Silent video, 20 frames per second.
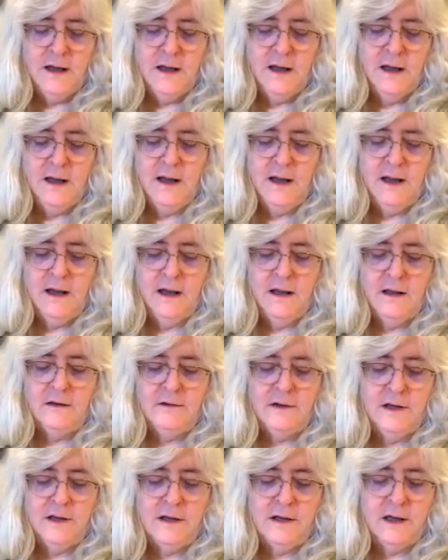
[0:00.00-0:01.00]
And
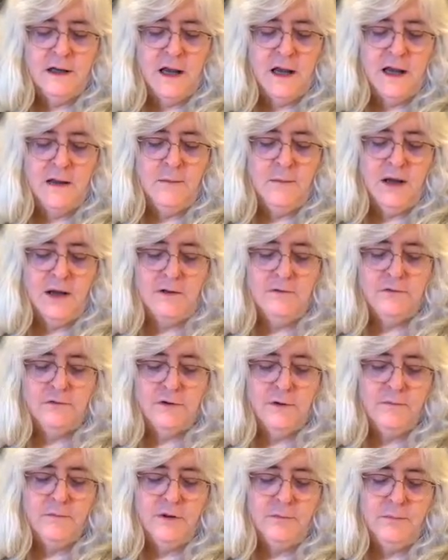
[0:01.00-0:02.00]
then I came in
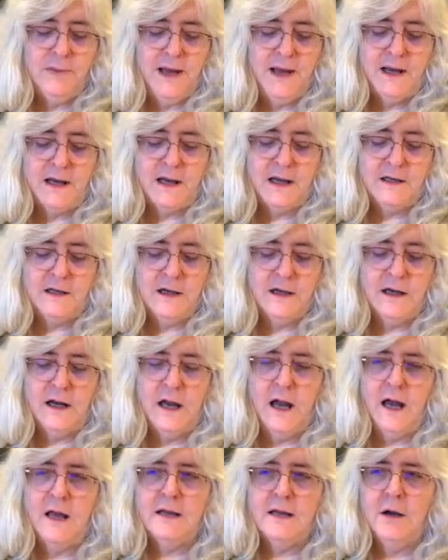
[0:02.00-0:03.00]
from the back and I
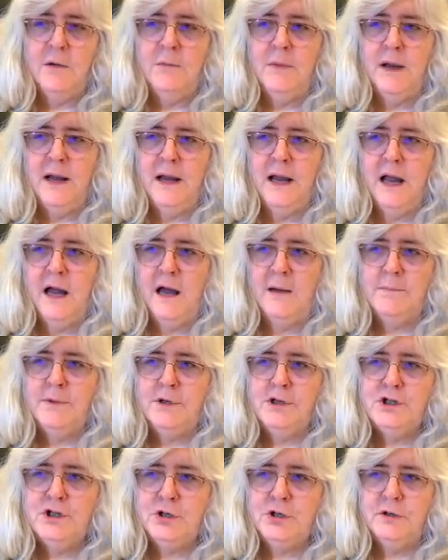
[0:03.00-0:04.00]
cut out my
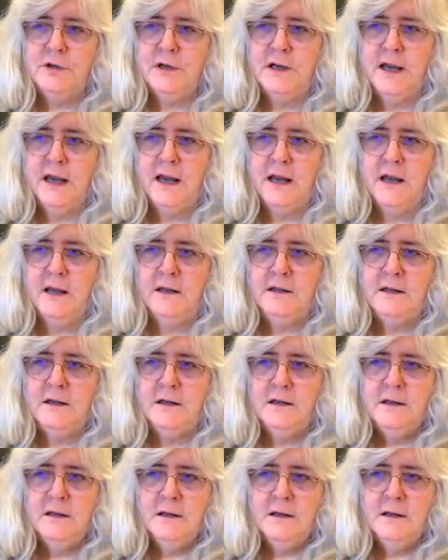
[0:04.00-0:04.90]
aperture again